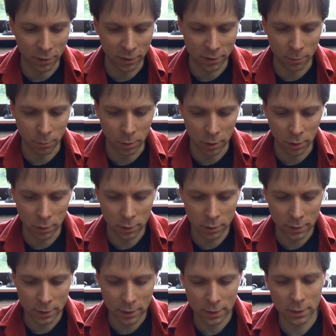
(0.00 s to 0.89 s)

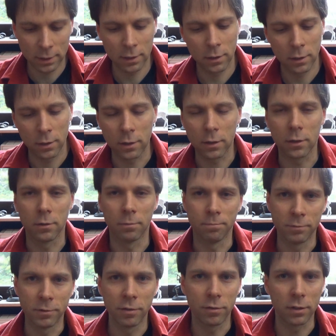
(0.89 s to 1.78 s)
visible
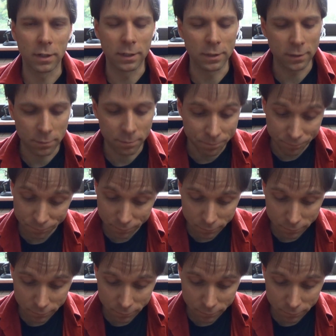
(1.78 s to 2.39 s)
difference.